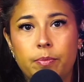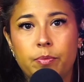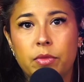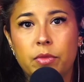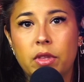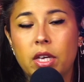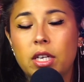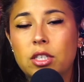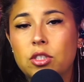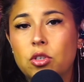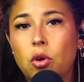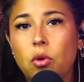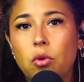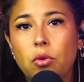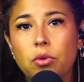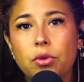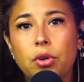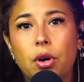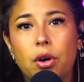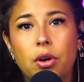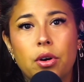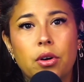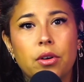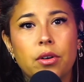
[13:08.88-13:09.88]
They told
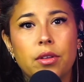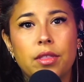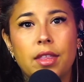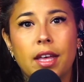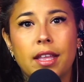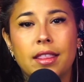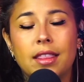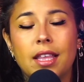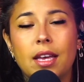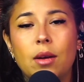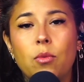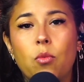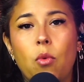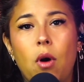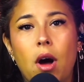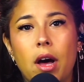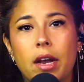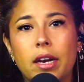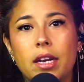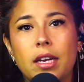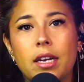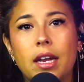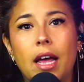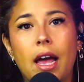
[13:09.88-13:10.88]
her that they
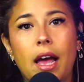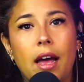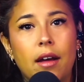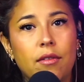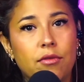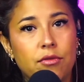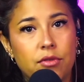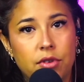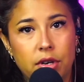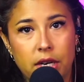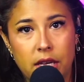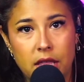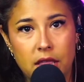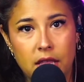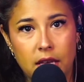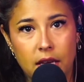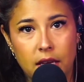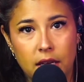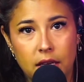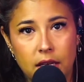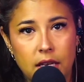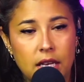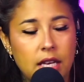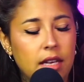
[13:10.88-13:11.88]
wanted
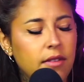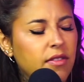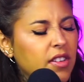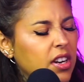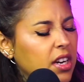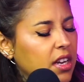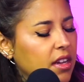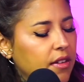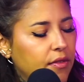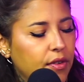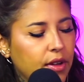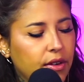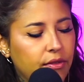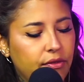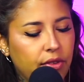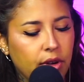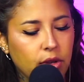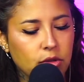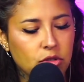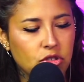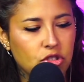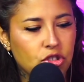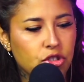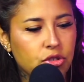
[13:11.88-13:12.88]
everything, even if it
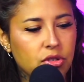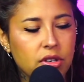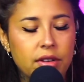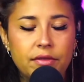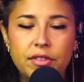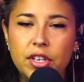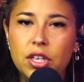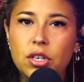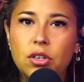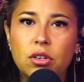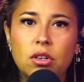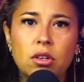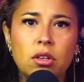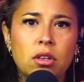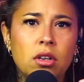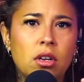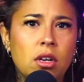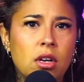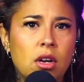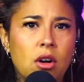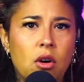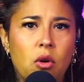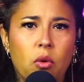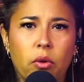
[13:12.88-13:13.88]
felt trivial
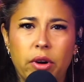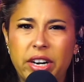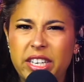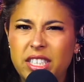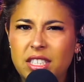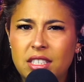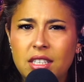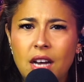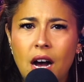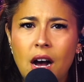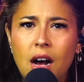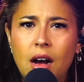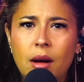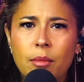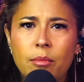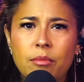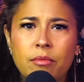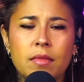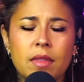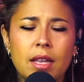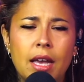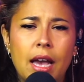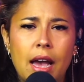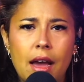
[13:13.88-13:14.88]
or
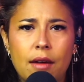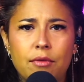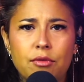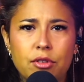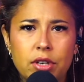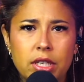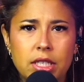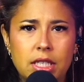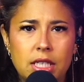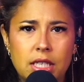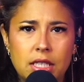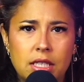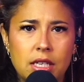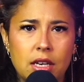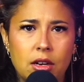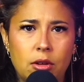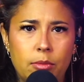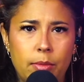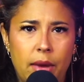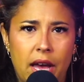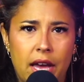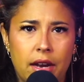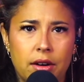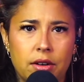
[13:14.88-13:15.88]
dumb. Every detail
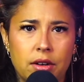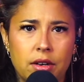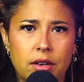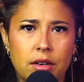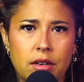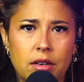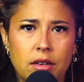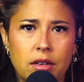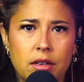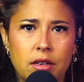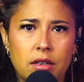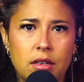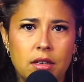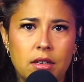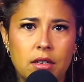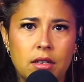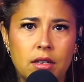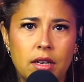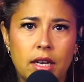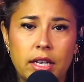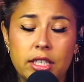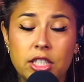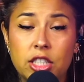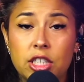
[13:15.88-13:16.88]
mattered.
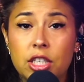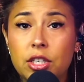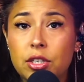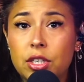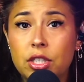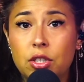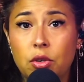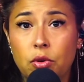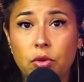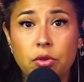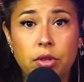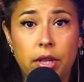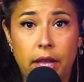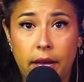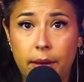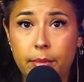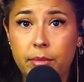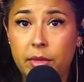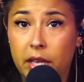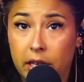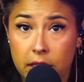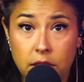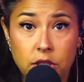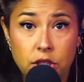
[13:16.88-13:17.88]
And Sherri told them
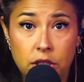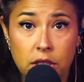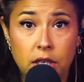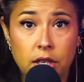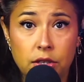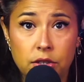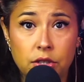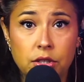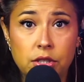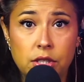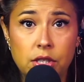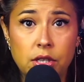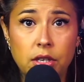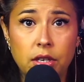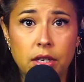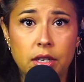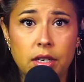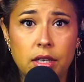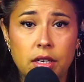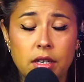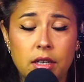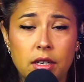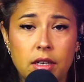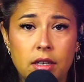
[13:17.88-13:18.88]
that she
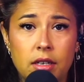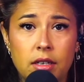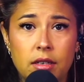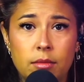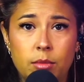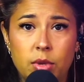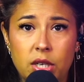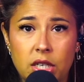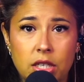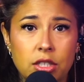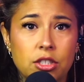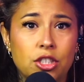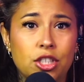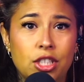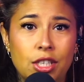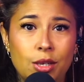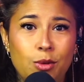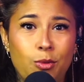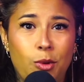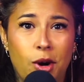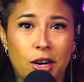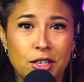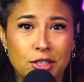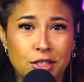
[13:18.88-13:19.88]
understood because she
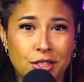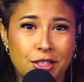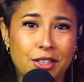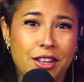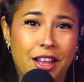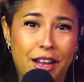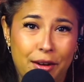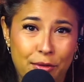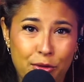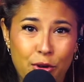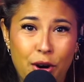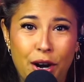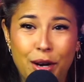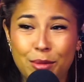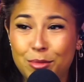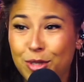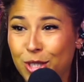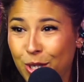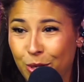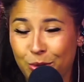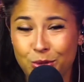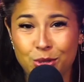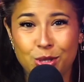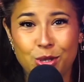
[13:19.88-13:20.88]
watched a lot of crime
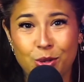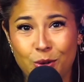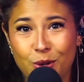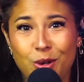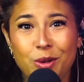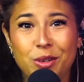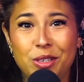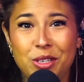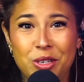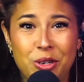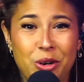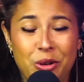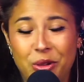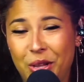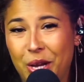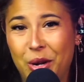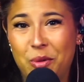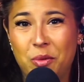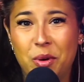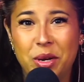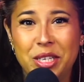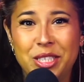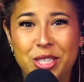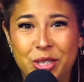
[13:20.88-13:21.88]
shows or, like
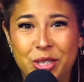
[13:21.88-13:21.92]
we do